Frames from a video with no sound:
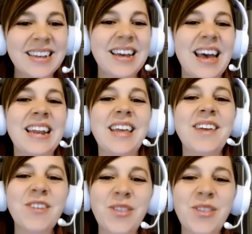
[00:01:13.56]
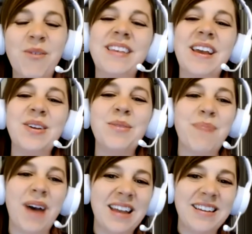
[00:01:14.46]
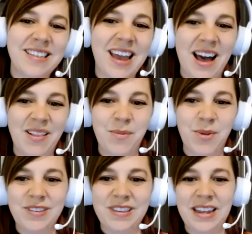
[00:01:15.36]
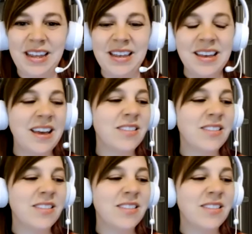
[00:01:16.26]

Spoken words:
And even though we're saying goodbye to the Alamo City,